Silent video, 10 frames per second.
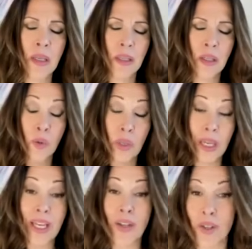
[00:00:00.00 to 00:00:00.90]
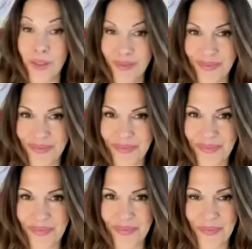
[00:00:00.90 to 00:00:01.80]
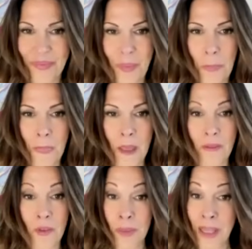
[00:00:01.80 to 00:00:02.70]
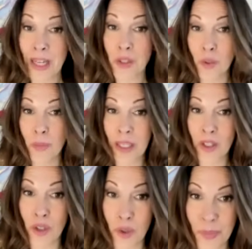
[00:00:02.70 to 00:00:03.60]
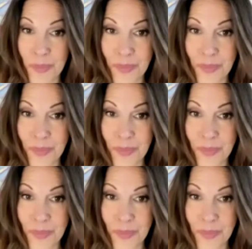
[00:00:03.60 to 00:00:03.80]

the Creator. From that who made you.